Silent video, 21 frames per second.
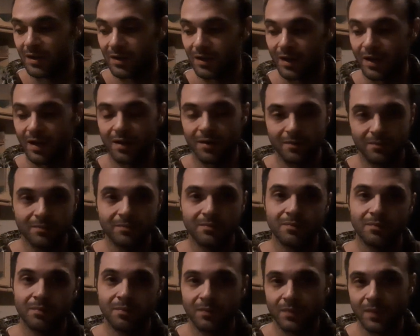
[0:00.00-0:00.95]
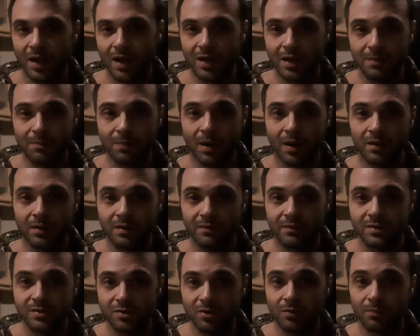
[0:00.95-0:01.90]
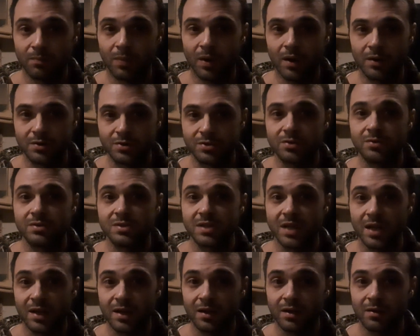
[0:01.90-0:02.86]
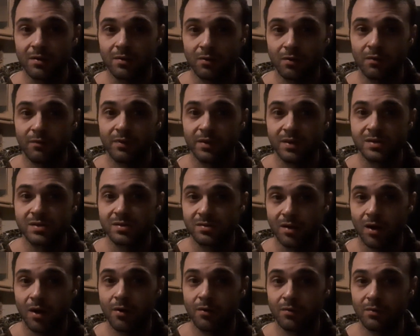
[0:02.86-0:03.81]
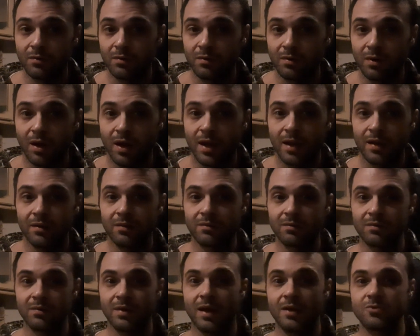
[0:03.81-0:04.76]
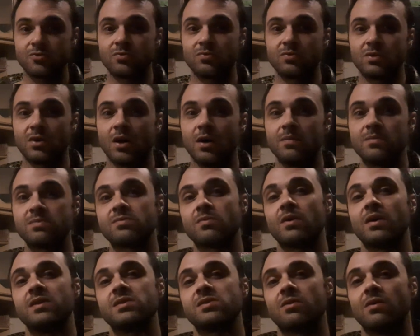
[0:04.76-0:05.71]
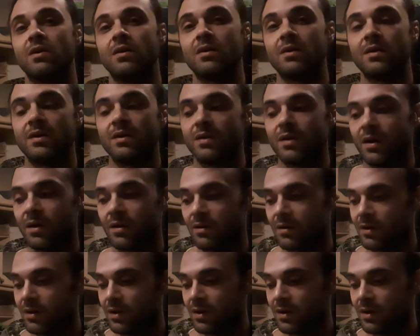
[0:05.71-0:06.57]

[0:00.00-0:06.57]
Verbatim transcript: yeah, any bud, if it's good bud, should stink of its own like natural terps what it's got, you know.